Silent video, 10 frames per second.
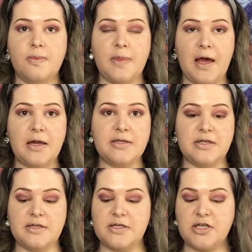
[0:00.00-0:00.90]
That is
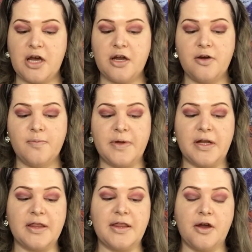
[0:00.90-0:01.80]
it as shadow,
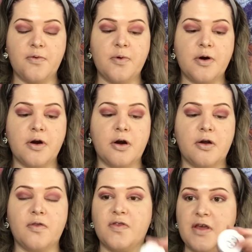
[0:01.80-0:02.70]
but there
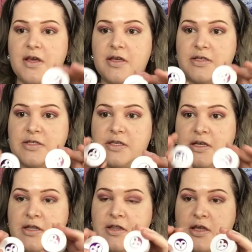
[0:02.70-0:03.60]
were these
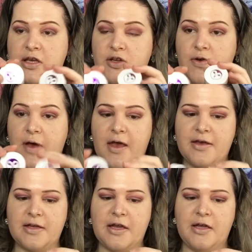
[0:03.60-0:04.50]
in the new
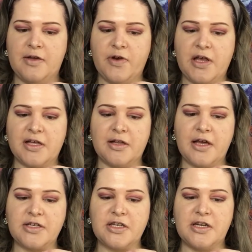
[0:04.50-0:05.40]
Hank and Henry
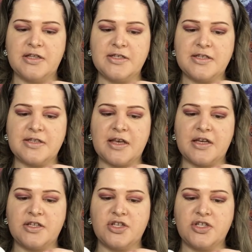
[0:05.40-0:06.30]
collection. And this is like
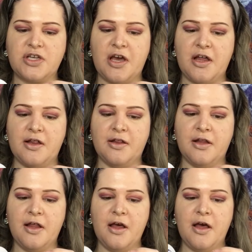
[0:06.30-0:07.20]
a gel
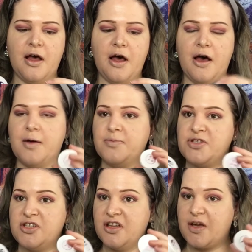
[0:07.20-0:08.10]

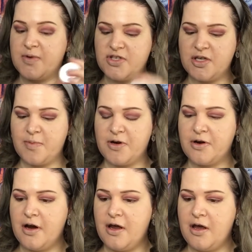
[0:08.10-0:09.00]
liquid shimmer.